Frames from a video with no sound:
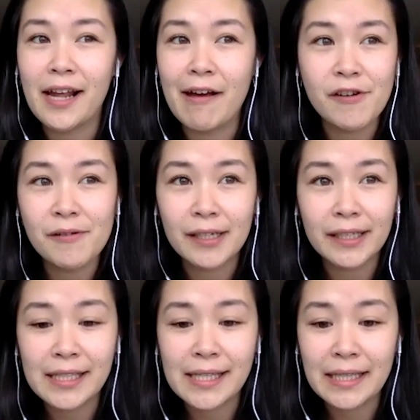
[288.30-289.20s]
everyone
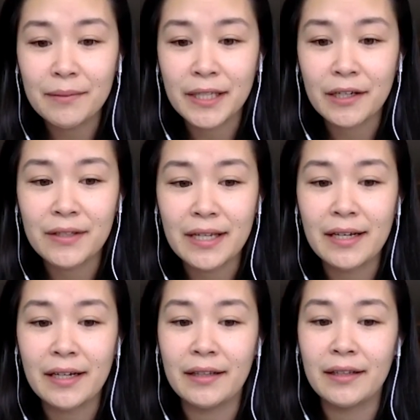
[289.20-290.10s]
can see themselves
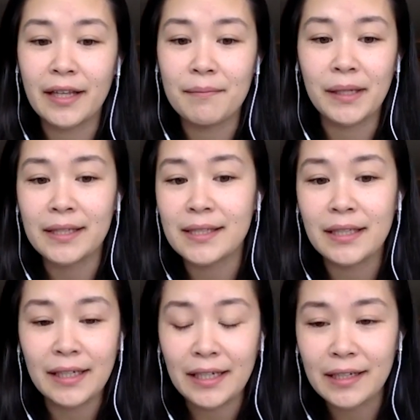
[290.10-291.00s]
in and that meets
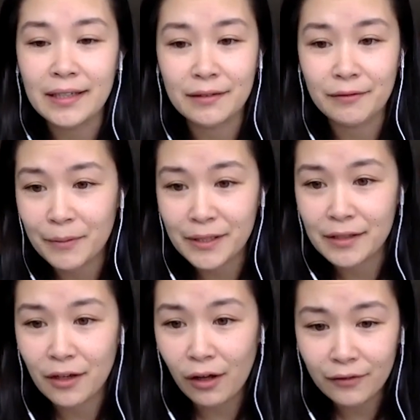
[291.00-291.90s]
the needs and
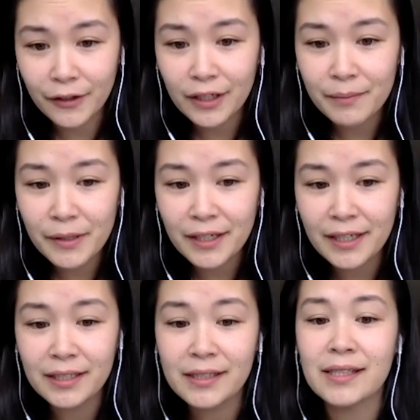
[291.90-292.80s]
represents all of our
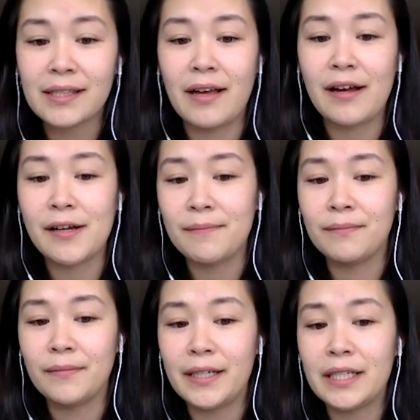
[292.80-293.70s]
communities.
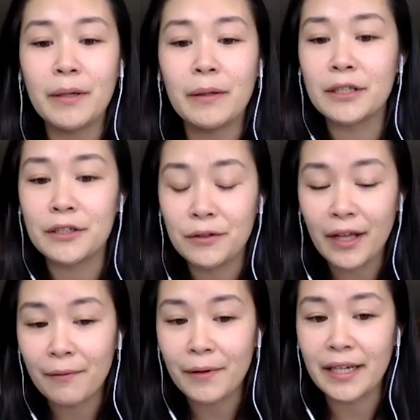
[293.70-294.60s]
And to be able to do
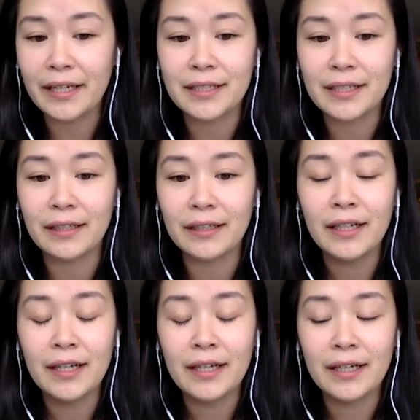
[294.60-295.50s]
that, we need to
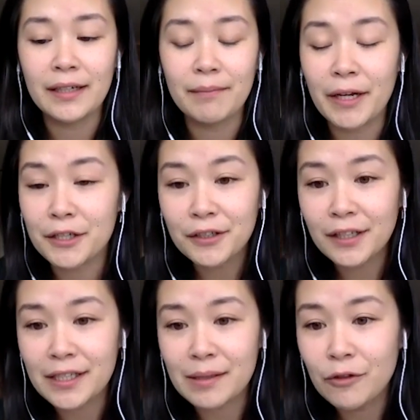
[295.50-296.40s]
make sure
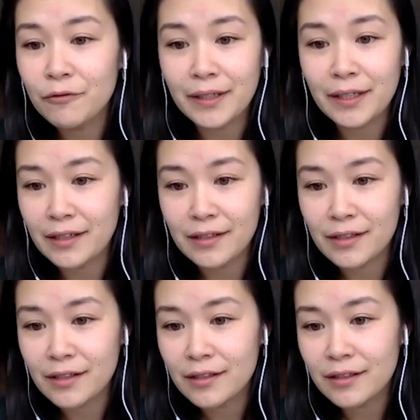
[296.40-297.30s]
that this movement
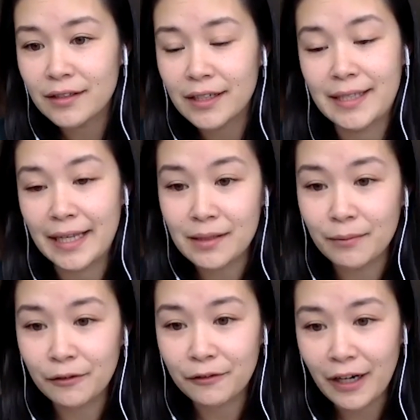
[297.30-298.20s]
is
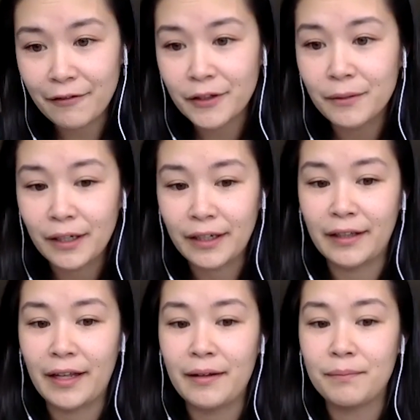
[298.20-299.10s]
accessible for everyone
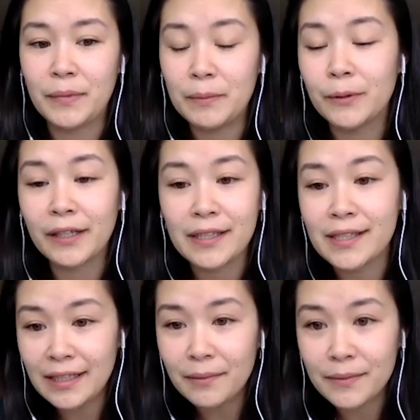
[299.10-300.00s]
and that people can
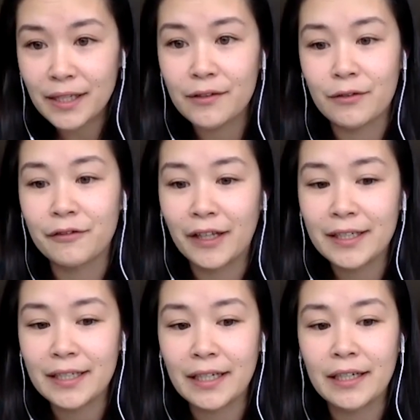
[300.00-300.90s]
see themselves
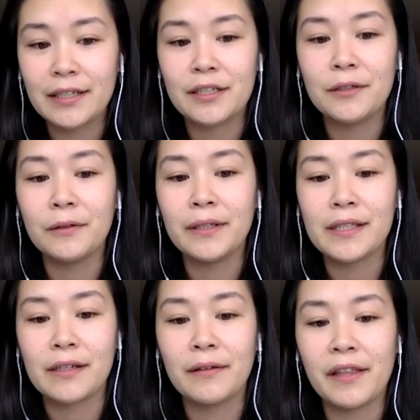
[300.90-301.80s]
reflected in it too. And
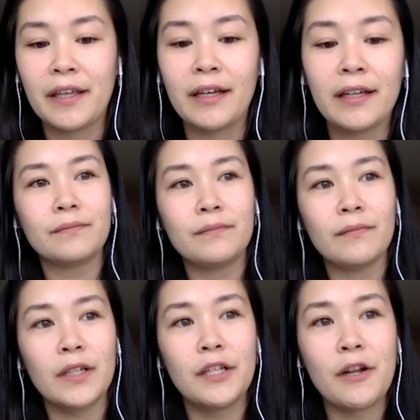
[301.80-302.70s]
so I think,
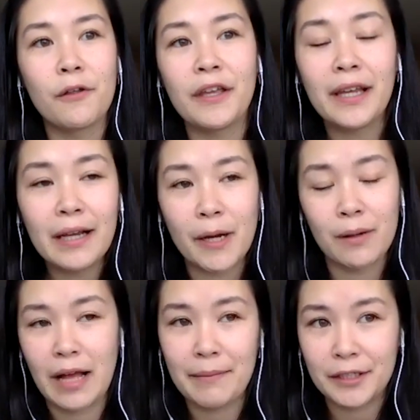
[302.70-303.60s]
you know, thinking
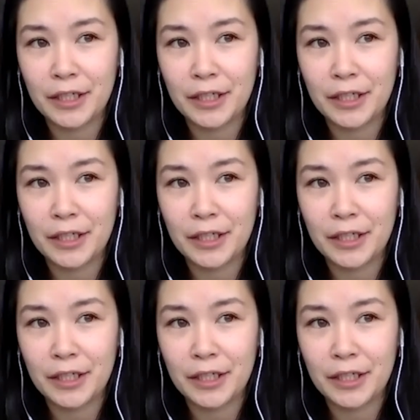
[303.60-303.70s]
about climate